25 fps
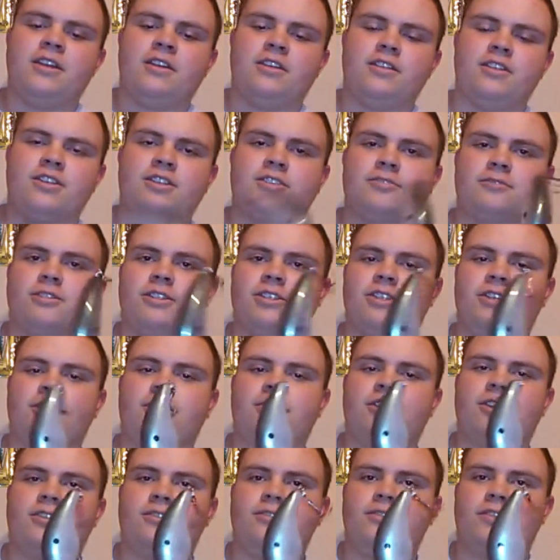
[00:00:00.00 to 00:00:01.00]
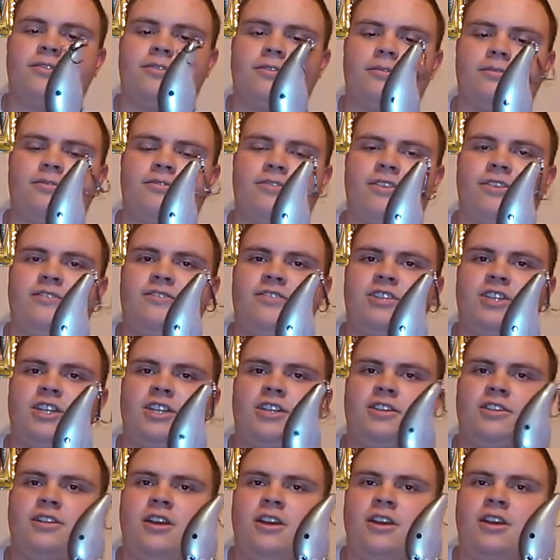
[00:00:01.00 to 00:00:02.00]
This one here goes from
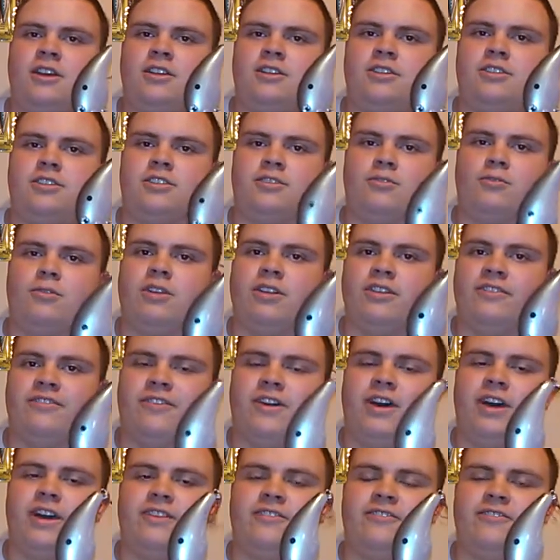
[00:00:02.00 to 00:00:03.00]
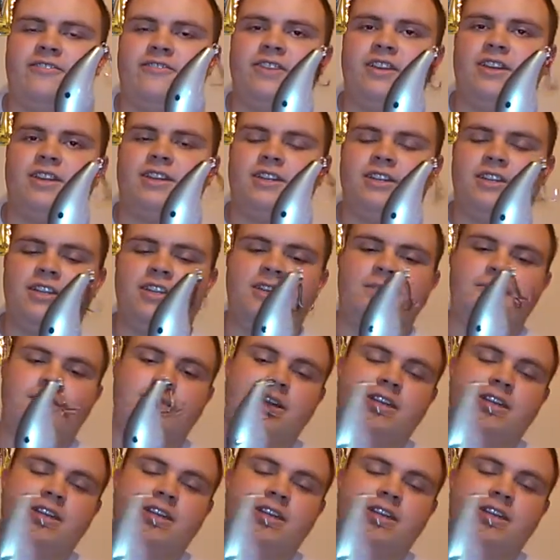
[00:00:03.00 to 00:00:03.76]
15 to 25 feet deep.